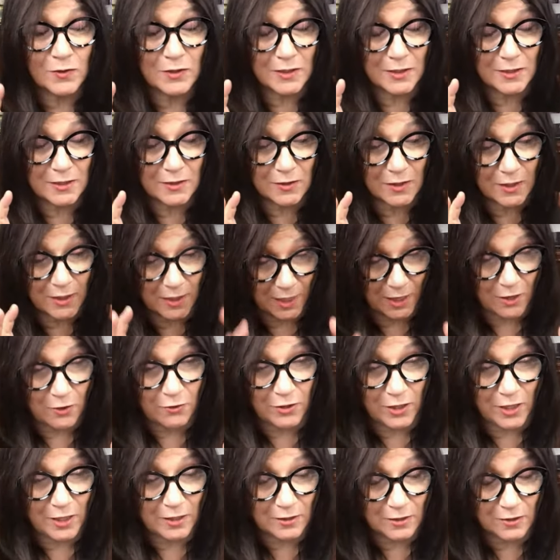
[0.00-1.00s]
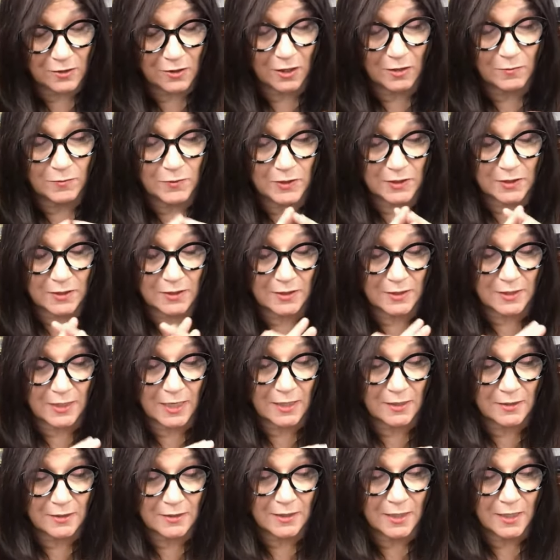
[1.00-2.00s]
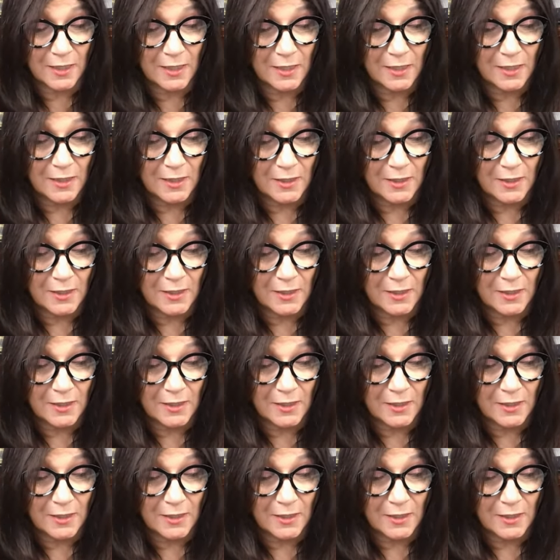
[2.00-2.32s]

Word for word: which is carrying the carbs to the cells,